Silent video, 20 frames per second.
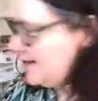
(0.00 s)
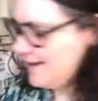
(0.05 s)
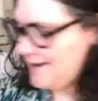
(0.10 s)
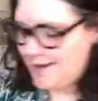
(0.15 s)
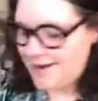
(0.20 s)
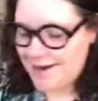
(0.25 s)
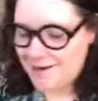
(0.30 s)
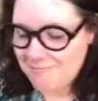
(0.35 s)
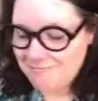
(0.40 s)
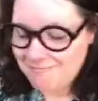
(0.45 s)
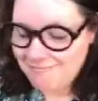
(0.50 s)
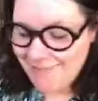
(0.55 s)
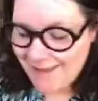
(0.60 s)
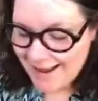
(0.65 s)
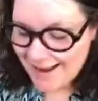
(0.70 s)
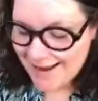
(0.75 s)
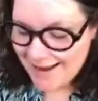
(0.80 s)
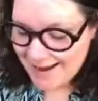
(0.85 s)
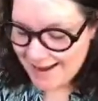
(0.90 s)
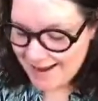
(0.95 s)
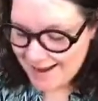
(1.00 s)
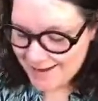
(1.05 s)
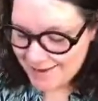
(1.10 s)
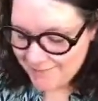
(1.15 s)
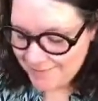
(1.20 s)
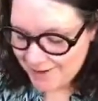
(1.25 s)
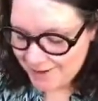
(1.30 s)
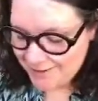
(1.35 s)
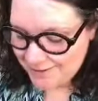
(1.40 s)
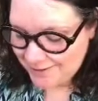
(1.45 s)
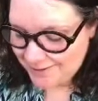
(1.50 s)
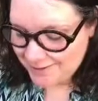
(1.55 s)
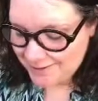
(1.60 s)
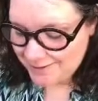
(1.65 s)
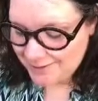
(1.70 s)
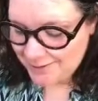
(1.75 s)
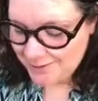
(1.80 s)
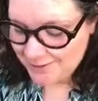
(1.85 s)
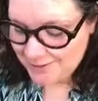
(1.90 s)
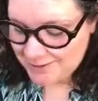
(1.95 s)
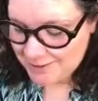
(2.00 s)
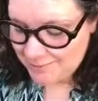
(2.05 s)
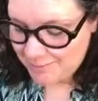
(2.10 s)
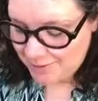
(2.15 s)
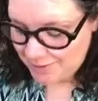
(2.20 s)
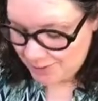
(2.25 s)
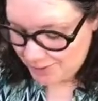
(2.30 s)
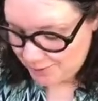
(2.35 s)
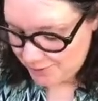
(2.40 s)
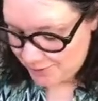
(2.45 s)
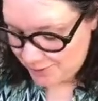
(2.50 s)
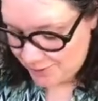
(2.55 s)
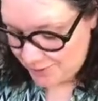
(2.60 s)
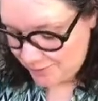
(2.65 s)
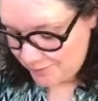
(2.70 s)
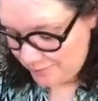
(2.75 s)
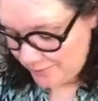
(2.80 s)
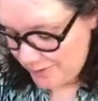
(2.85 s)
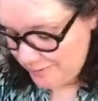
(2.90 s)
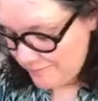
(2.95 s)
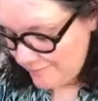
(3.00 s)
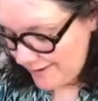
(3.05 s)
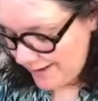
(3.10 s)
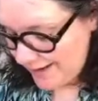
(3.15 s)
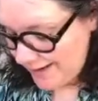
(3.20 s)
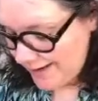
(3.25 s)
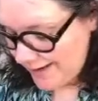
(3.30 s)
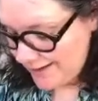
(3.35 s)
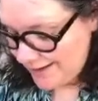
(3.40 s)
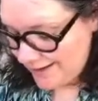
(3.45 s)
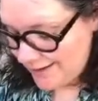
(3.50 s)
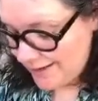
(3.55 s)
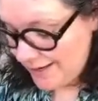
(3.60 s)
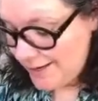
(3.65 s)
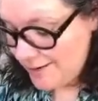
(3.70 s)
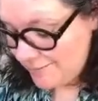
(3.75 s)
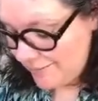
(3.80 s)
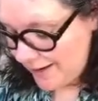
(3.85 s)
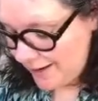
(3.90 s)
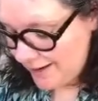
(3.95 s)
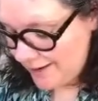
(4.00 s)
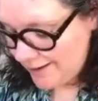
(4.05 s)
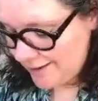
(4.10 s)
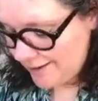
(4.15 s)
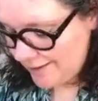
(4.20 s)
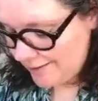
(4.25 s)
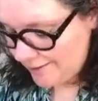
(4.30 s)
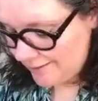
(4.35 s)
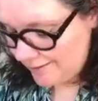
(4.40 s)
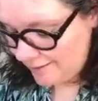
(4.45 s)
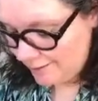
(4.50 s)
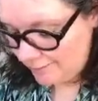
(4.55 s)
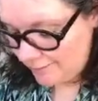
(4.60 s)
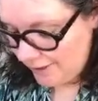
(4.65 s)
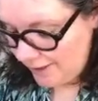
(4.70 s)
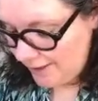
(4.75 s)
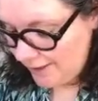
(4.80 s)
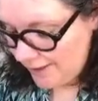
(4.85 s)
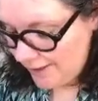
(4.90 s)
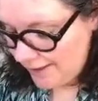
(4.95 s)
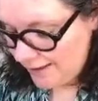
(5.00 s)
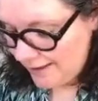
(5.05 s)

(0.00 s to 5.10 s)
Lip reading: he made, we looked up on YouTube, he made, not me,